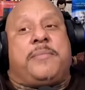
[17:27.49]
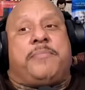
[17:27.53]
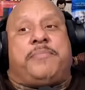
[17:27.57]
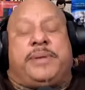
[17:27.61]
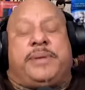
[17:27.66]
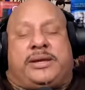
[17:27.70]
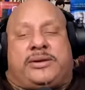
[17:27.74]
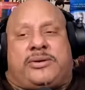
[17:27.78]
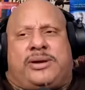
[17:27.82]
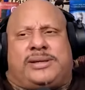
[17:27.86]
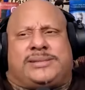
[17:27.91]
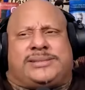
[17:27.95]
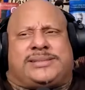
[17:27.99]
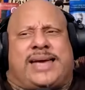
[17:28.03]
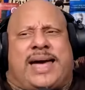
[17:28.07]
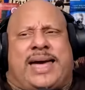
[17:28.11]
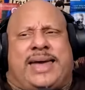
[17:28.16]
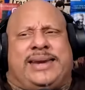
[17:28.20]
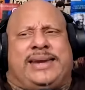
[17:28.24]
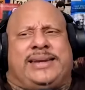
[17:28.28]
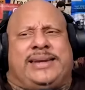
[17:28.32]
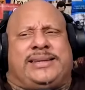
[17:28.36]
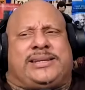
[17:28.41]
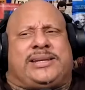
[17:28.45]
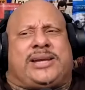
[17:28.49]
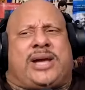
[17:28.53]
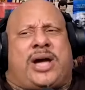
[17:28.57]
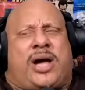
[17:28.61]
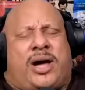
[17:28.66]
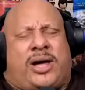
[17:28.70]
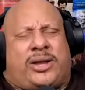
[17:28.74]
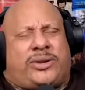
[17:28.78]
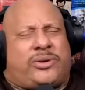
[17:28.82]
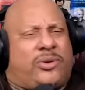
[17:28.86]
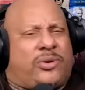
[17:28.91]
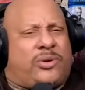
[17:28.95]
because i didn't
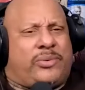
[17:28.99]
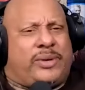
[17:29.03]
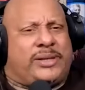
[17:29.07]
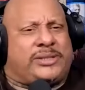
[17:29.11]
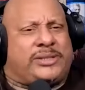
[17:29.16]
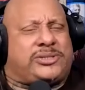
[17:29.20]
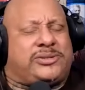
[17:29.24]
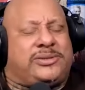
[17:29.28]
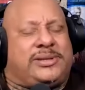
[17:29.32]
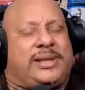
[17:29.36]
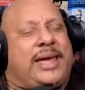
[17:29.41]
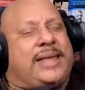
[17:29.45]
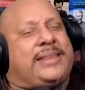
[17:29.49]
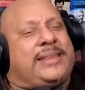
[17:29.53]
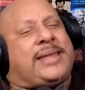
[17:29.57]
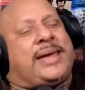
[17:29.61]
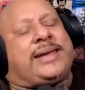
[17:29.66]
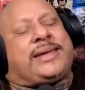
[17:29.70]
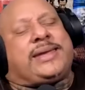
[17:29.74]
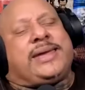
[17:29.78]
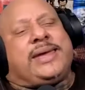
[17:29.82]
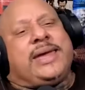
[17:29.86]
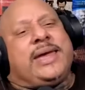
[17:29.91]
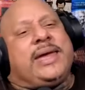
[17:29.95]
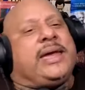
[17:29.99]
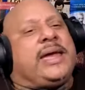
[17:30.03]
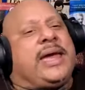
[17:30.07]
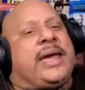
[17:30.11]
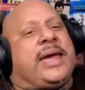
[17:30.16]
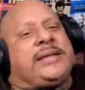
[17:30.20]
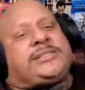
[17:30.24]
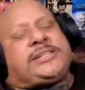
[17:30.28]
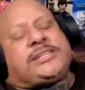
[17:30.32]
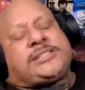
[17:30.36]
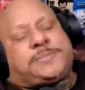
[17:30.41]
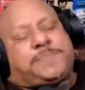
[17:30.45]
cuddle with you like
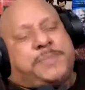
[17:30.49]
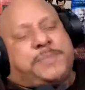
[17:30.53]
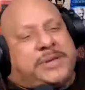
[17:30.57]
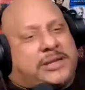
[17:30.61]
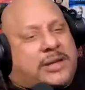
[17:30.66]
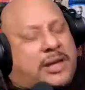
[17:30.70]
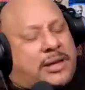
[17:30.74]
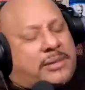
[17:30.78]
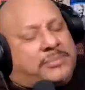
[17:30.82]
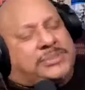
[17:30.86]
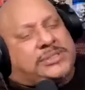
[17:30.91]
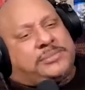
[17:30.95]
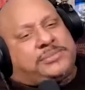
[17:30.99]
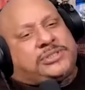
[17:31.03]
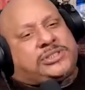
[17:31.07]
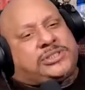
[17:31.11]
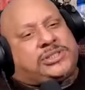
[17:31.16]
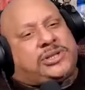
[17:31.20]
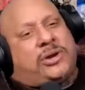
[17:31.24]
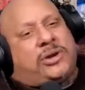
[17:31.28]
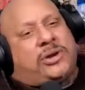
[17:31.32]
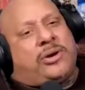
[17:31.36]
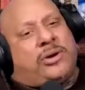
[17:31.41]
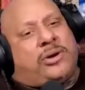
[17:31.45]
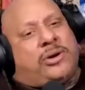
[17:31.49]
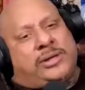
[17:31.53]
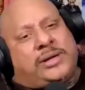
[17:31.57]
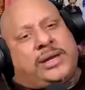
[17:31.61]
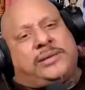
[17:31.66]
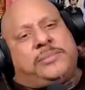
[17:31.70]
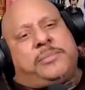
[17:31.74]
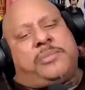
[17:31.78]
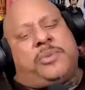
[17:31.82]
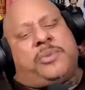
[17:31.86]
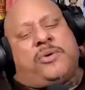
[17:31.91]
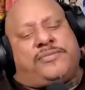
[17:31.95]
it just becomes absurd
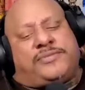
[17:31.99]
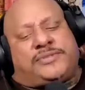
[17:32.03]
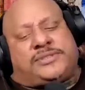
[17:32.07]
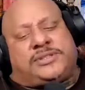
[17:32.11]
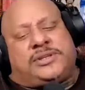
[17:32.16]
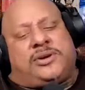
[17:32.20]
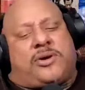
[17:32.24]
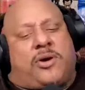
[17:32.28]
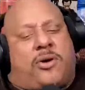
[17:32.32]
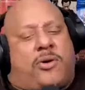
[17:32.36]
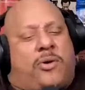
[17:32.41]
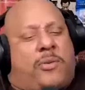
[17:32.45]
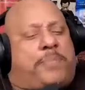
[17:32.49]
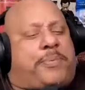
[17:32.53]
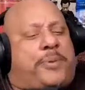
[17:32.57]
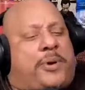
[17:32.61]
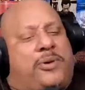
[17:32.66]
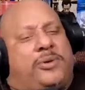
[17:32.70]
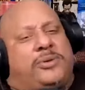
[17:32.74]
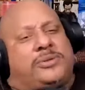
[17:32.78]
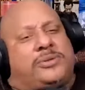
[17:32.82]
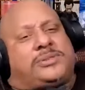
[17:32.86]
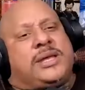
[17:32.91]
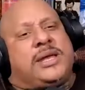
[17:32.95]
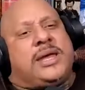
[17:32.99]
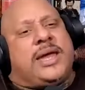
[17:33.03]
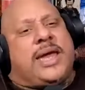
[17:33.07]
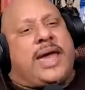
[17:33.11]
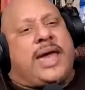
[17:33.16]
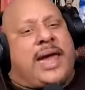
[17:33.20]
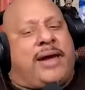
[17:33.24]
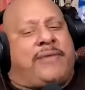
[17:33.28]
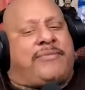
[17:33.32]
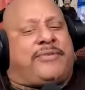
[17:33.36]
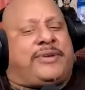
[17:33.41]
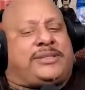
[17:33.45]
and moves the goalposts
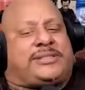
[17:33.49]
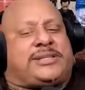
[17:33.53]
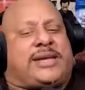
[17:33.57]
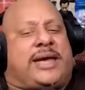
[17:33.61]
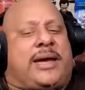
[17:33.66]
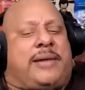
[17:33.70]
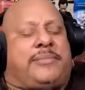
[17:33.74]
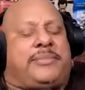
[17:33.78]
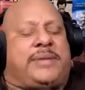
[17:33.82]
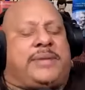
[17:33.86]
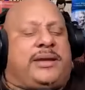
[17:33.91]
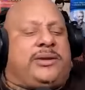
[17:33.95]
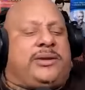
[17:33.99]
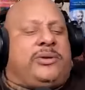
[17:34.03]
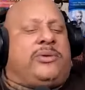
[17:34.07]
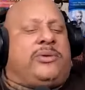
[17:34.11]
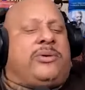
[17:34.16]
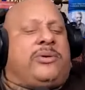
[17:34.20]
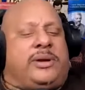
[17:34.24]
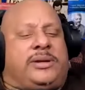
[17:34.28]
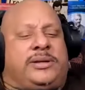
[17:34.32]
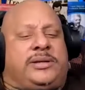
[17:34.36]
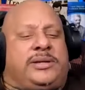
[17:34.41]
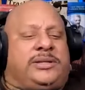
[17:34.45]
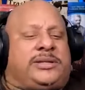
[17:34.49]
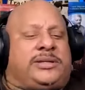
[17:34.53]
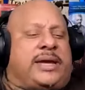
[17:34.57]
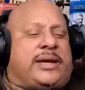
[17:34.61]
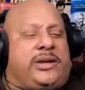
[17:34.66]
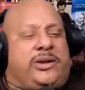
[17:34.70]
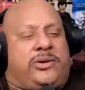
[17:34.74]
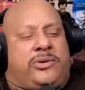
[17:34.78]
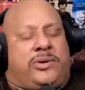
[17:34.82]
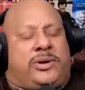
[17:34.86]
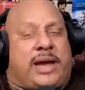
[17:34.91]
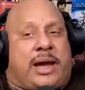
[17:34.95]
every time that you're that
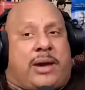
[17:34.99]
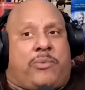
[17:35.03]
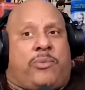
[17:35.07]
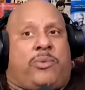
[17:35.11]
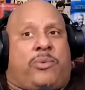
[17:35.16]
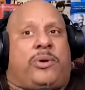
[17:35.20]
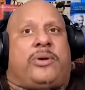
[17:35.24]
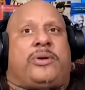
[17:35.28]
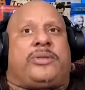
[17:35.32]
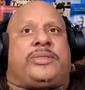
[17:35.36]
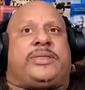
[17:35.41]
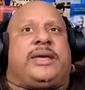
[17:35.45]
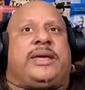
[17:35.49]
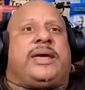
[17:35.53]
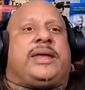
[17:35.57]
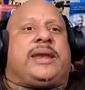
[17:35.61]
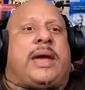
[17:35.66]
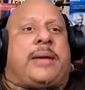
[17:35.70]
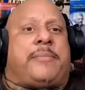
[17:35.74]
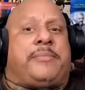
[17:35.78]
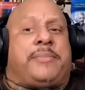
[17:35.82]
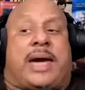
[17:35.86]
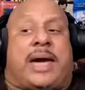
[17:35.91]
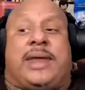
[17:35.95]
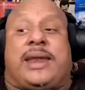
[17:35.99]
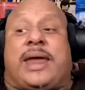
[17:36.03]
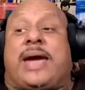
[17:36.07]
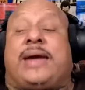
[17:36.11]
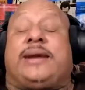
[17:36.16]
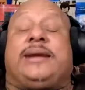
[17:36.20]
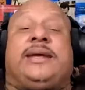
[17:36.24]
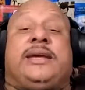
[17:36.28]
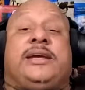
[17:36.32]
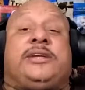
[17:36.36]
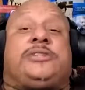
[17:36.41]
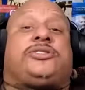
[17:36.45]
you're not worthy and i'm and i
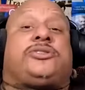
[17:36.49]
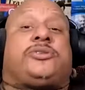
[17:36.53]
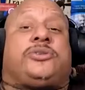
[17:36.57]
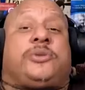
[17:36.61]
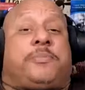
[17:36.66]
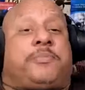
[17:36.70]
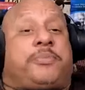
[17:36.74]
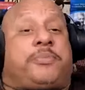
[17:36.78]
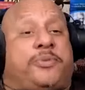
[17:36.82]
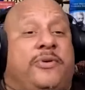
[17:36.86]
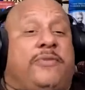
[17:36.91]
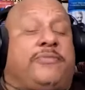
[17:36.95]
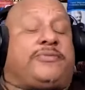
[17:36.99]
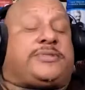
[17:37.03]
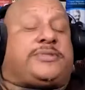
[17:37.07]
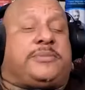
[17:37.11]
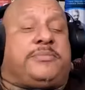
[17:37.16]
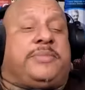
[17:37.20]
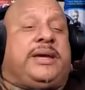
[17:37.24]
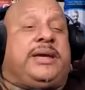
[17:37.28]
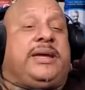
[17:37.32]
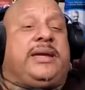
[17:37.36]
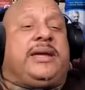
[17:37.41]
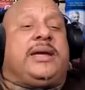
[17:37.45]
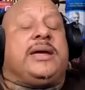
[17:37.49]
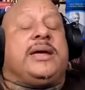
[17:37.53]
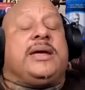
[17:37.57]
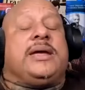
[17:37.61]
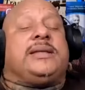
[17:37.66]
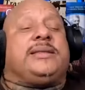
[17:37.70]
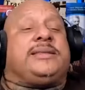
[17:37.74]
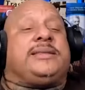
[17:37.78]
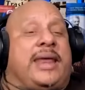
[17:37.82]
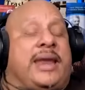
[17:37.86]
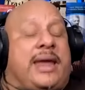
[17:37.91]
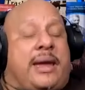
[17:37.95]
need you to prove to me
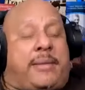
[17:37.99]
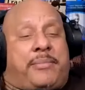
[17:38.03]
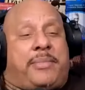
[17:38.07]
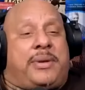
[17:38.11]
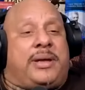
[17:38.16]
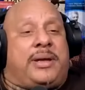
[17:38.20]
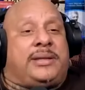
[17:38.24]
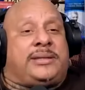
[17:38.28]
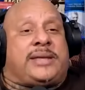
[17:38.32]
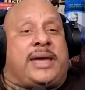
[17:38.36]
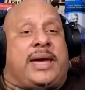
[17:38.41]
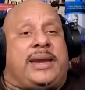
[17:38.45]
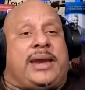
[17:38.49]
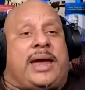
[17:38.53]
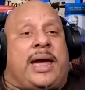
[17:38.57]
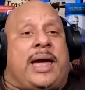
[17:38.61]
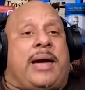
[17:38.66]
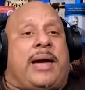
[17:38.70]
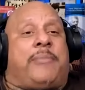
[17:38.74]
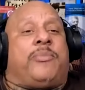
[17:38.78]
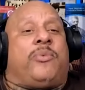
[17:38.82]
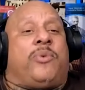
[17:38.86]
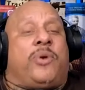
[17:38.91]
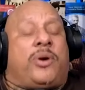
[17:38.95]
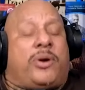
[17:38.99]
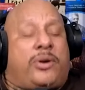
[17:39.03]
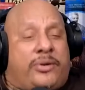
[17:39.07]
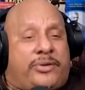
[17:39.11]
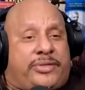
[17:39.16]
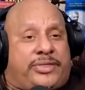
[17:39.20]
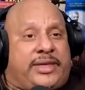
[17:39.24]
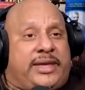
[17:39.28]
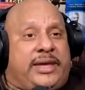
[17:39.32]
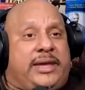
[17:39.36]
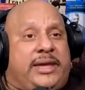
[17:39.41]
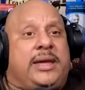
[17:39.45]
that i'm that i'm
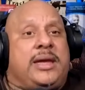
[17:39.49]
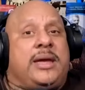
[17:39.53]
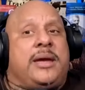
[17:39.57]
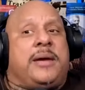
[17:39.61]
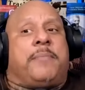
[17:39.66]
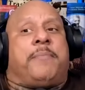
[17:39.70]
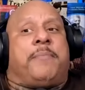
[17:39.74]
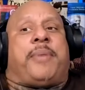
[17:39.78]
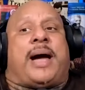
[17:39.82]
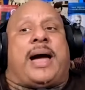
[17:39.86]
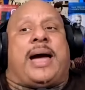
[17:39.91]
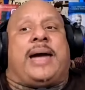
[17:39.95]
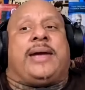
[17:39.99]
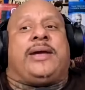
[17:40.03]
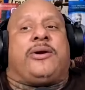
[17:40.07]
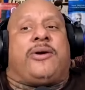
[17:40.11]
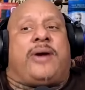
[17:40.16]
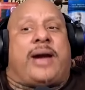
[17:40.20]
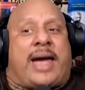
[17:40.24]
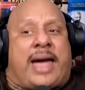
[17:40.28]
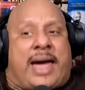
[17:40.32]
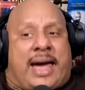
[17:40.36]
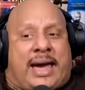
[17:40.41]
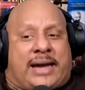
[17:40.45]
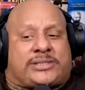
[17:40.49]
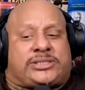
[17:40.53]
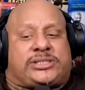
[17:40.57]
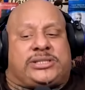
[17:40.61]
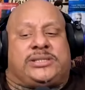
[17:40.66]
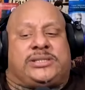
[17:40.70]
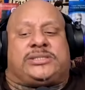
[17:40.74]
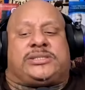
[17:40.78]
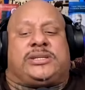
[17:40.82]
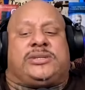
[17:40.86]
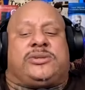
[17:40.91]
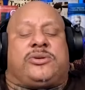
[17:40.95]
worthy by your
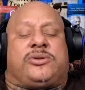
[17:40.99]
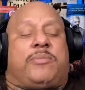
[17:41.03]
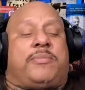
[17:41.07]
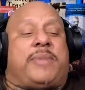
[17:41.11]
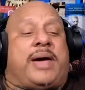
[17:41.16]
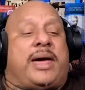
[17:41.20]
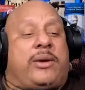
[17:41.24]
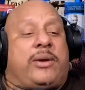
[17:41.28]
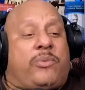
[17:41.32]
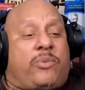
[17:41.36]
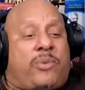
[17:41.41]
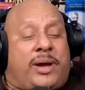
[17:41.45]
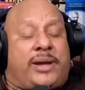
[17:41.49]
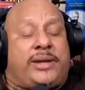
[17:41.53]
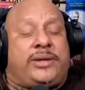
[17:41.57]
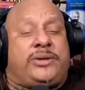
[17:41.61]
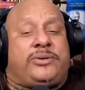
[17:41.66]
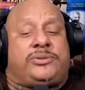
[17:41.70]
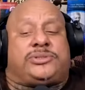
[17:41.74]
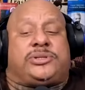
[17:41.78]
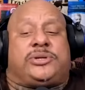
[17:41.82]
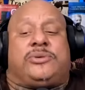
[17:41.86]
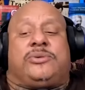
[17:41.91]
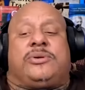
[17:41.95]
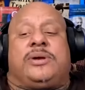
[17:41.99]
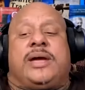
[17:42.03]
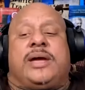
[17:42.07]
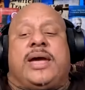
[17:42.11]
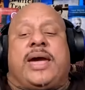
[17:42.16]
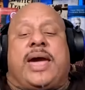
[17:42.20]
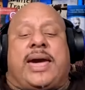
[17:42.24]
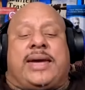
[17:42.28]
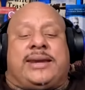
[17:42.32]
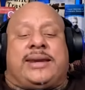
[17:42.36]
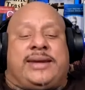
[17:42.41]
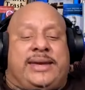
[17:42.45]
actions and no matter what you do
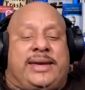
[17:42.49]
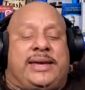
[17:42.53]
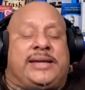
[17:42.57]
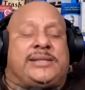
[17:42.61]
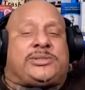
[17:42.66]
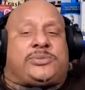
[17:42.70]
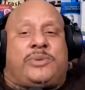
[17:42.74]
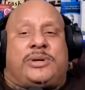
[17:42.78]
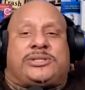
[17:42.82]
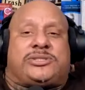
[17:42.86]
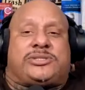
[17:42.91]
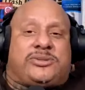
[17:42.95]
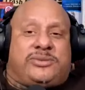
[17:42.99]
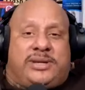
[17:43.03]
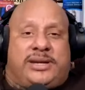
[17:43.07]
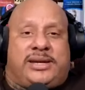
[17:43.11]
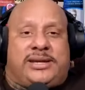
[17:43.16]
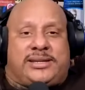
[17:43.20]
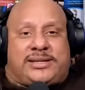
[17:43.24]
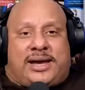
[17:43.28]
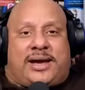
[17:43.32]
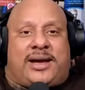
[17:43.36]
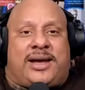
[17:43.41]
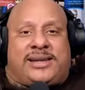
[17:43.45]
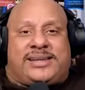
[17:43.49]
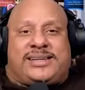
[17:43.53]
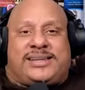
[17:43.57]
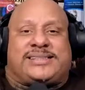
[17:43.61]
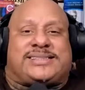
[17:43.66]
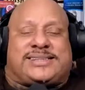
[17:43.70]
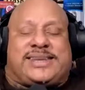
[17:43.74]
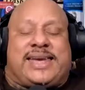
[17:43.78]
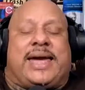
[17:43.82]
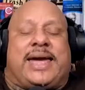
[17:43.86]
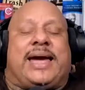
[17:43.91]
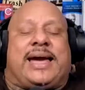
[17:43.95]
and here's what you need to
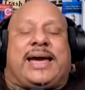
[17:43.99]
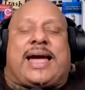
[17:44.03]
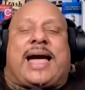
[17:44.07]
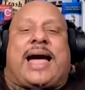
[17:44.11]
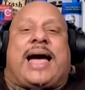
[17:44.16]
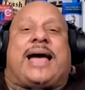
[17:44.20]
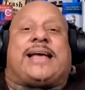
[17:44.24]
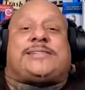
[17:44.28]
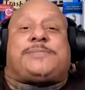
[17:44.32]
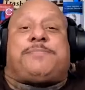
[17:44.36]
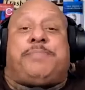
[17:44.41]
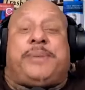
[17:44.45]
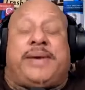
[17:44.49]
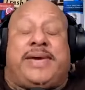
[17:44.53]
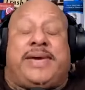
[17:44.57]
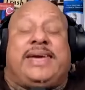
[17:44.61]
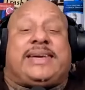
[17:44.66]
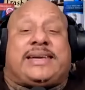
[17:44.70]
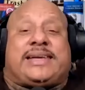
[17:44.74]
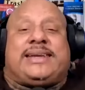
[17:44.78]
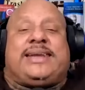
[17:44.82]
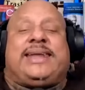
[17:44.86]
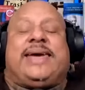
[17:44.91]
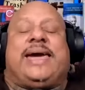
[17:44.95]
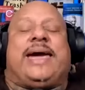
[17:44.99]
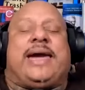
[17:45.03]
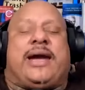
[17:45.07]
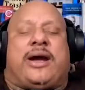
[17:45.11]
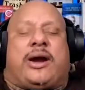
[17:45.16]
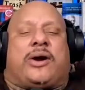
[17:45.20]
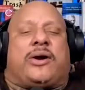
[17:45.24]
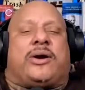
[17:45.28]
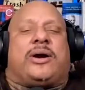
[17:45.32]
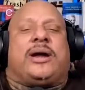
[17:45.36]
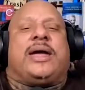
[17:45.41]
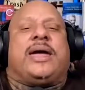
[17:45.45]
understand guys be
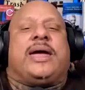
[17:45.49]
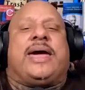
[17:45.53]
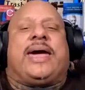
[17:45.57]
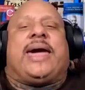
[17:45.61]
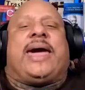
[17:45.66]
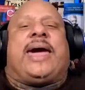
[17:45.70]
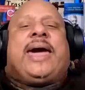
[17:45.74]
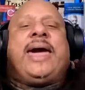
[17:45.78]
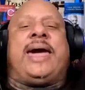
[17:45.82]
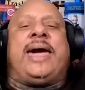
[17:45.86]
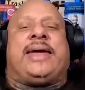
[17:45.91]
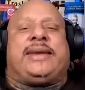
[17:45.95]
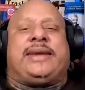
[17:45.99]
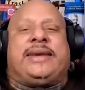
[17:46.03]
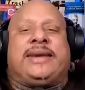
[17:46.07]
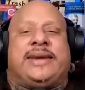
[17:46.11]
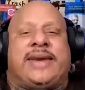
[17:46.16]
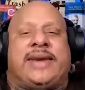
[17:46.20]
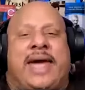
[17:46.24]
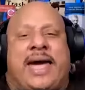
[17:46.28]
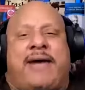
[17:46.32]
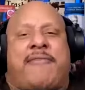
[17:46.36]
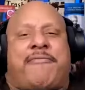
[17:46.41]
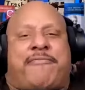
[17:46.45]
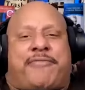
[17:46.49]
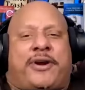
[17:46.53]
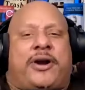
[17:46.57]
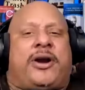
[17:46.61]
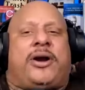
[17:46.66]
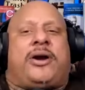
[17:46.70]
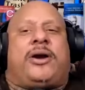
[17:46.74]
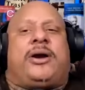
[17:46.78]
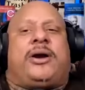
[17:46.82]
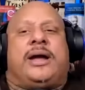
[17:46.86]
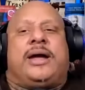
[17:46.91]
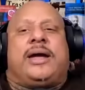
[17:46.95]
clear it
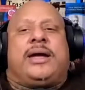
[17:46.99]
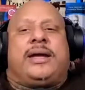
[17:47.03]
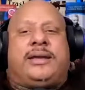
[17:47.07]
never